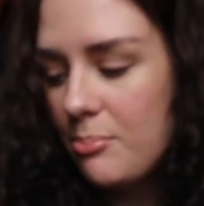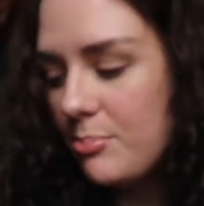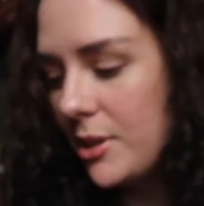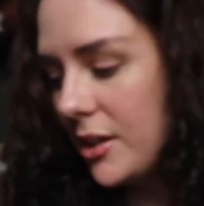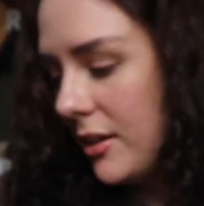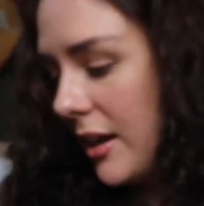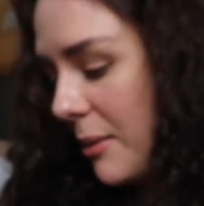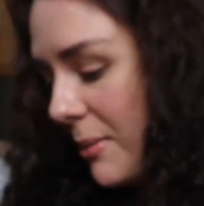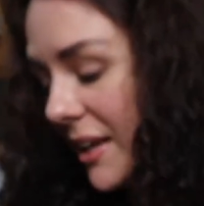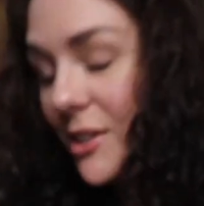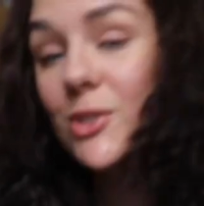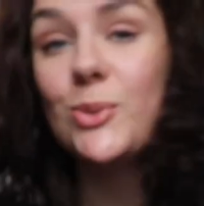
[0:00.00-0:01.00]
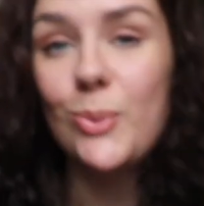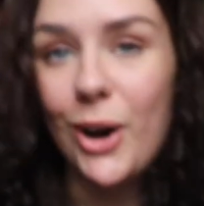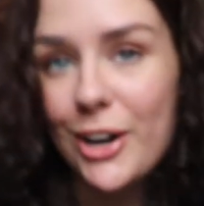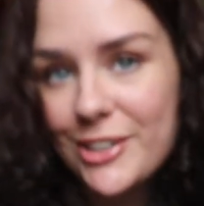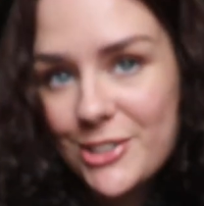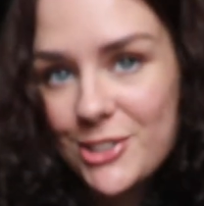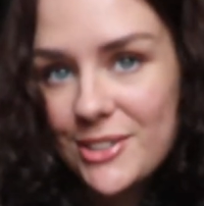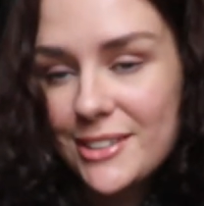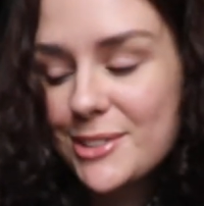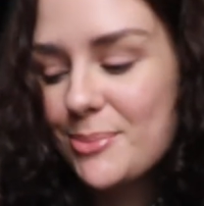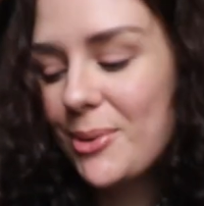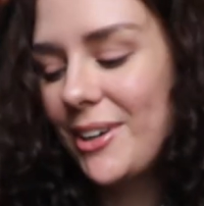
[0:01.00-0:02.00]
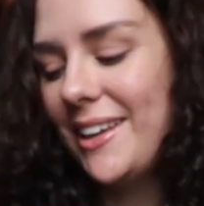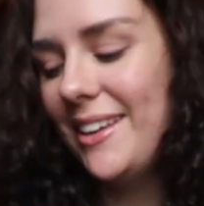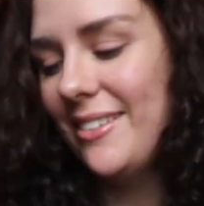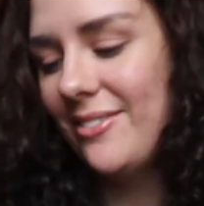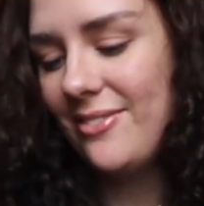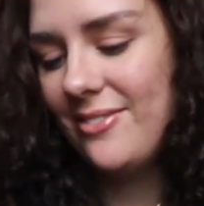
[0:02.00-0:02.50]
but I made a swatch this morning